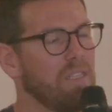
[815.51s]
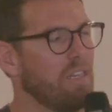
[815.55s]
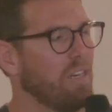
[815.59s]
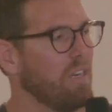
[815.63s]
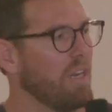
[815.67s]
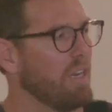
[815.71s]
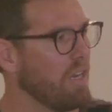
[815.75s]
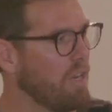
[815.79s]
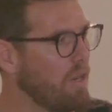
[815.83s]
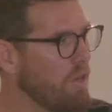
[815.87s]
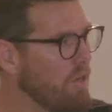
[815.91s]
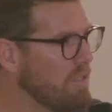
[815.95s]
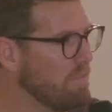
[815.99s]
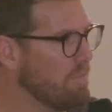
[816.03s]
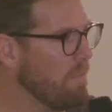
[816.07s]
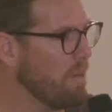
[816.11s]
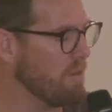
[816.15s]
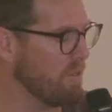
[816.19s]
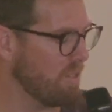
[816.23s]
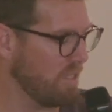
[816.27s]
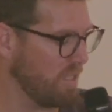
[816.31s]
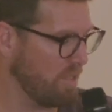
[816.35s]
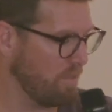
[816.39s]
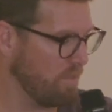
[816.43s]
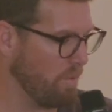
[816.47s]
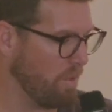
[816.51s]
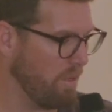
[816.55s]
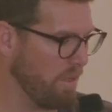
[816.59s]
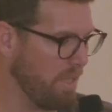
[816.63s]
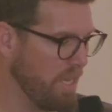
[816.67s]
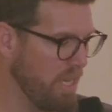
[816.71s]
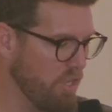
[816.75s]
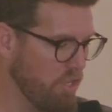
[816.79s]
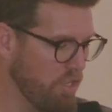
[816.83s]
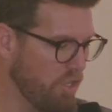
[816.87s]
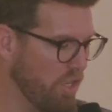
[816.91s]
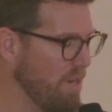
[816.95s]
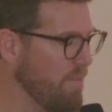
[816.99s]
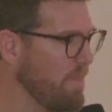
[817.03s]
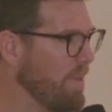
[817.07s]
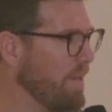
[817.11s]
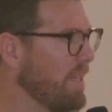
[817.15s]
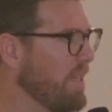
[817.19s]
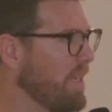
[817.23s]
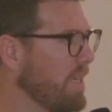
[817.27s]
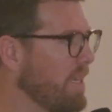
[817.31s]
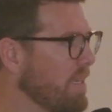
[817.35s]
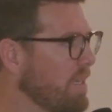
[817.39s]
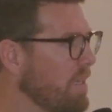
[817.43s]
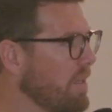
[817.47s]
And you're like, who's Moses? Well, he should have
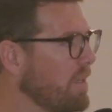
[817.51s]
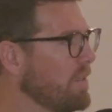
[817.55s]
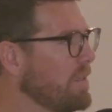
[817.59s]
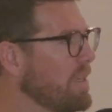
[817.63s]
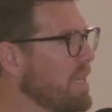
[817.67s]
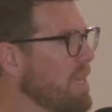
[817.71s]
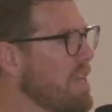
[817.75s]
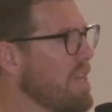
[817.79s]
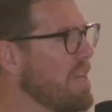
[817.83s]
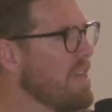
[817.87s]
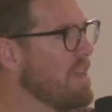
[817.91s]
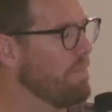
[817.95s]
been killed,